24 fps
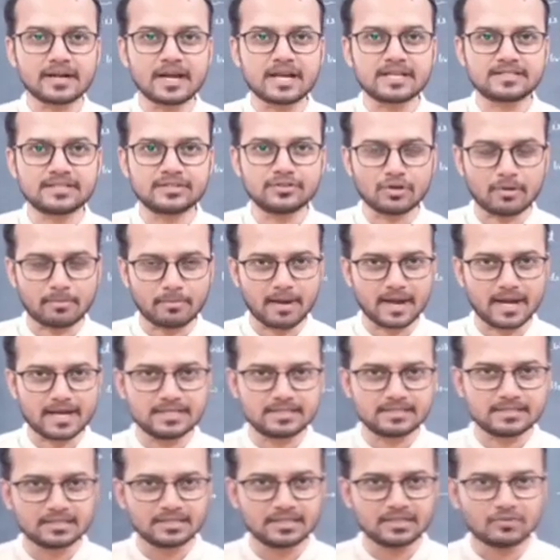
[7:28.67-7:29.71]
may arise in your
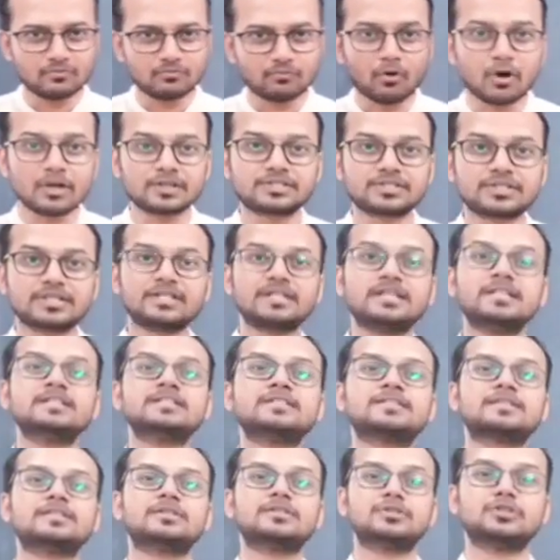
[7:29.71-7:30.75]
mind, what
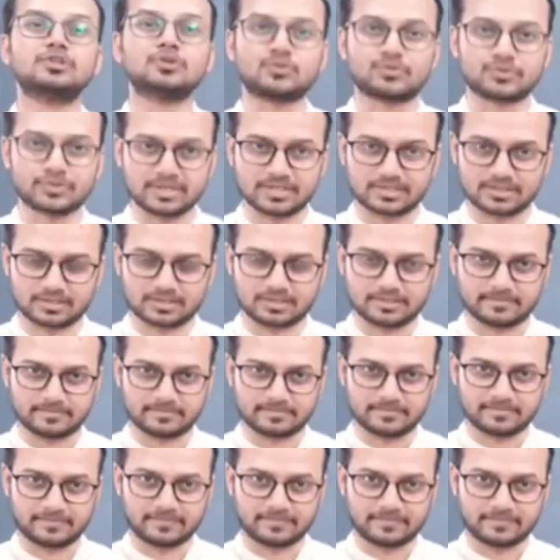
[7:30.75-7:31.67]
is nutrition?